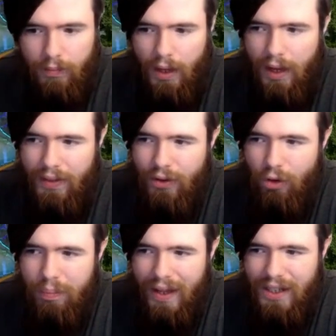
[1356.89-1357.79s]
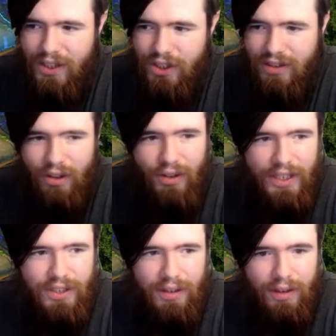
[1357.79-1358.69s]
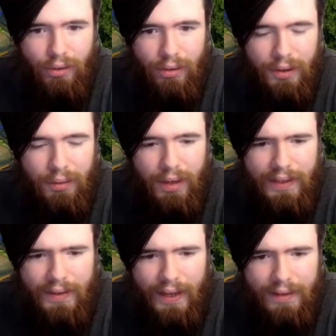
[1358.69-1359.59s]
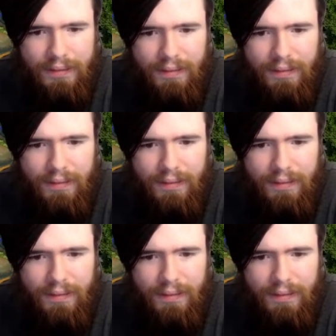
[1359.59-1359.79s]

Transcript: Uh, they do banish our Ancient Cloak, I don't like that.